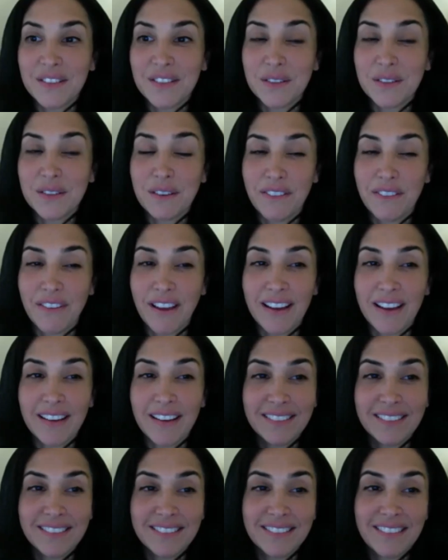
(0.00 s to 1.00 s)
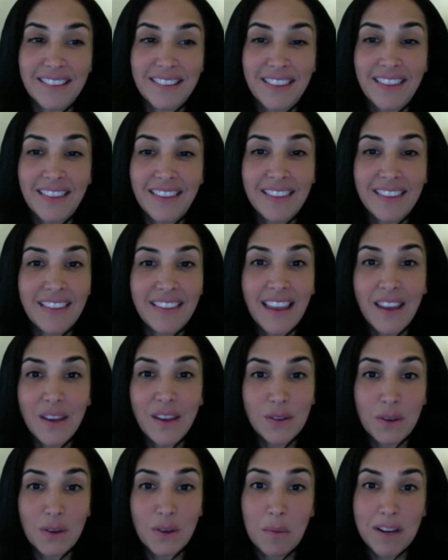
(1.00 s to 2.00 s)
terrific. Thank you
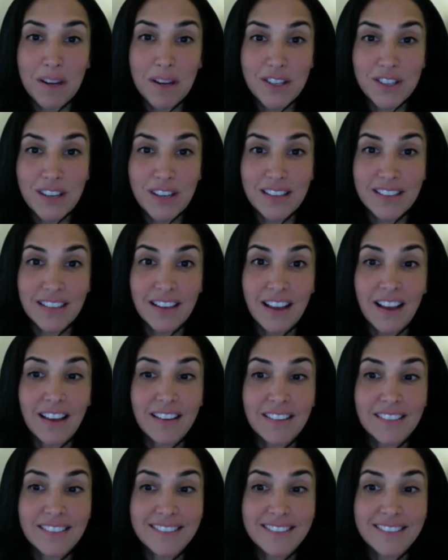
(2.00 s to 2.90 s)
so much, Jessica.